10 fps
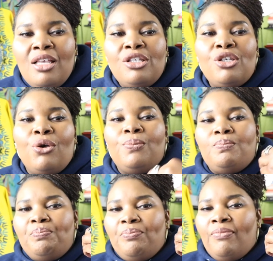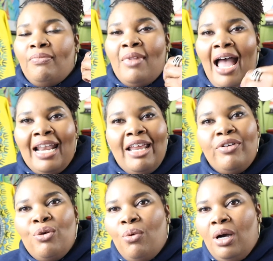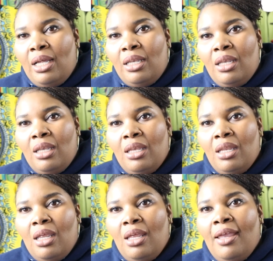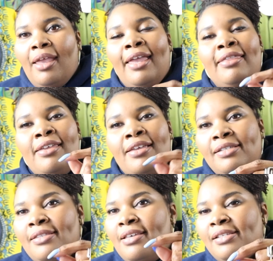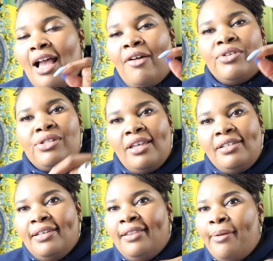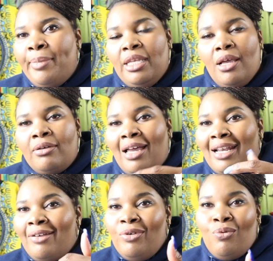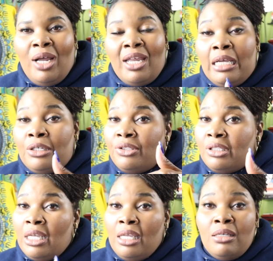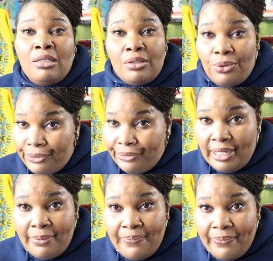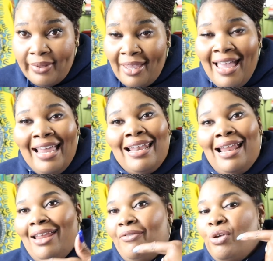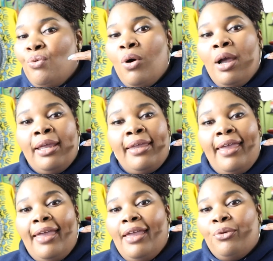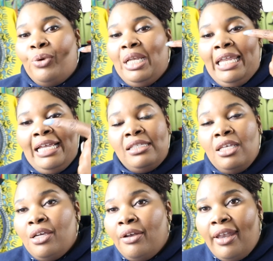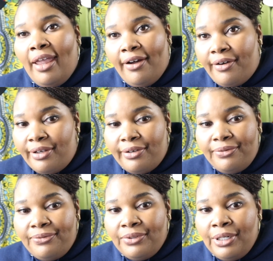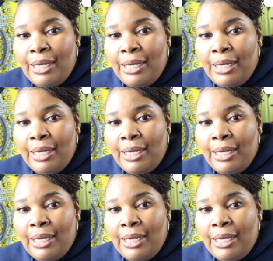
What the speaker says: So not everyone, this conversation let me know not everyone can understand your story. Not everyone can relate to your narrative,